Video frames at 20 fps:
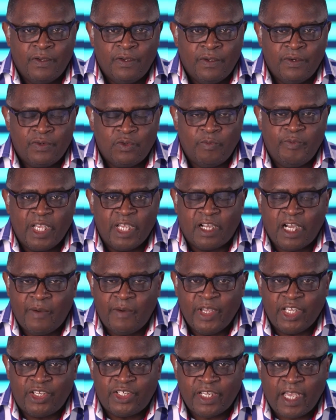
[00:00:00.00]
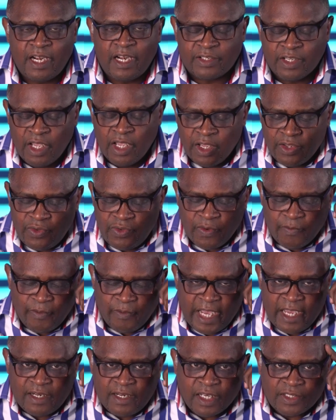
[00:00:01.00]
To become a child, your
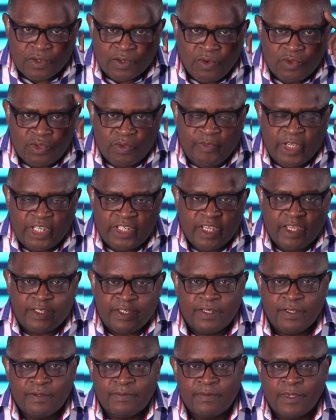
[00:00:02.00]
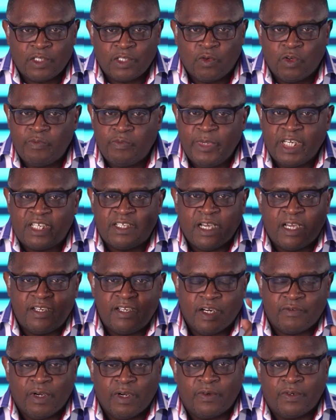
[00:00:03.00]
mind has got to be changed, has got to be turned
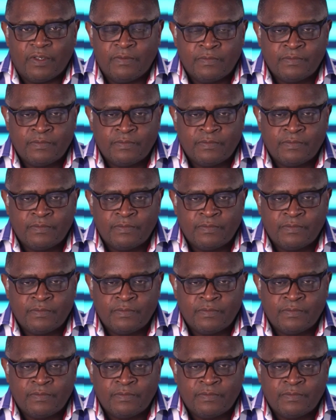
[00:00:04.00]
around.